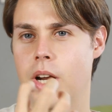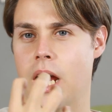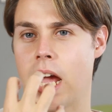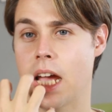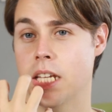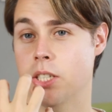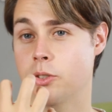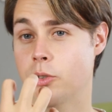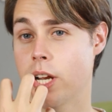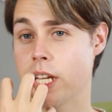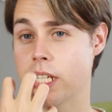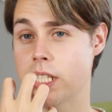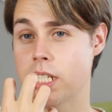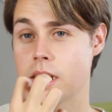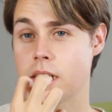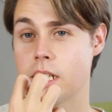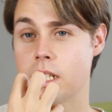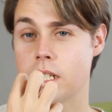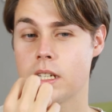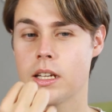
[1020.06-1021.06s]

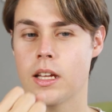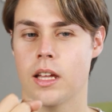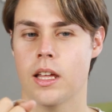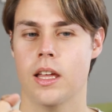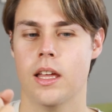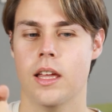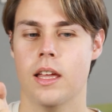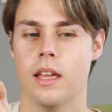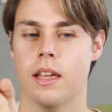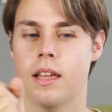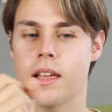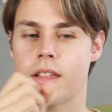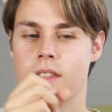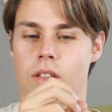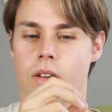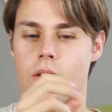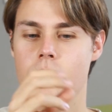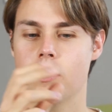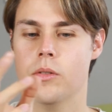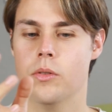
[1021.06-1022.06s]
hydrating.
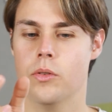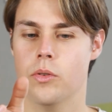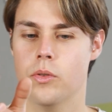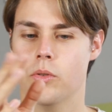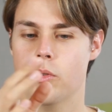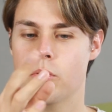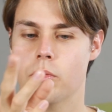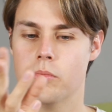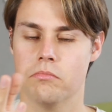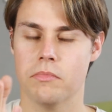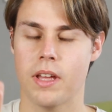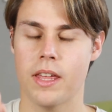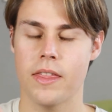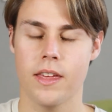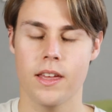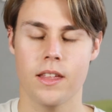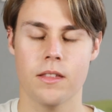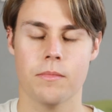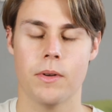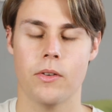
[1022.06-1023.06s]
So I
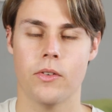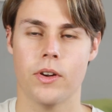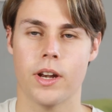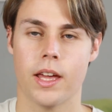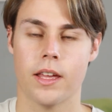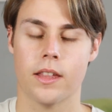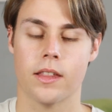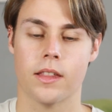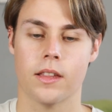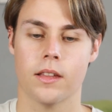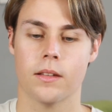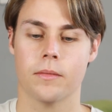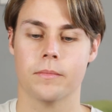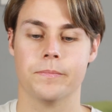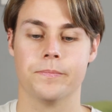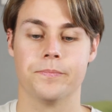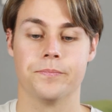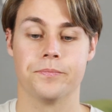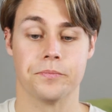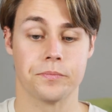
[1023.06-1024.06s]
think it's very nice.
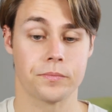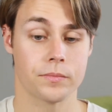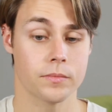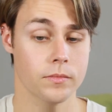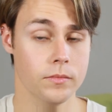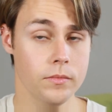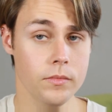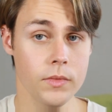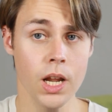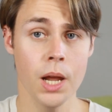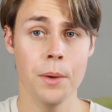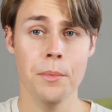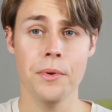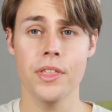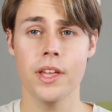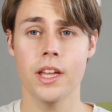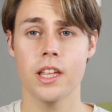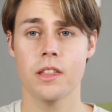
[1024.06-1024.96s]
Everything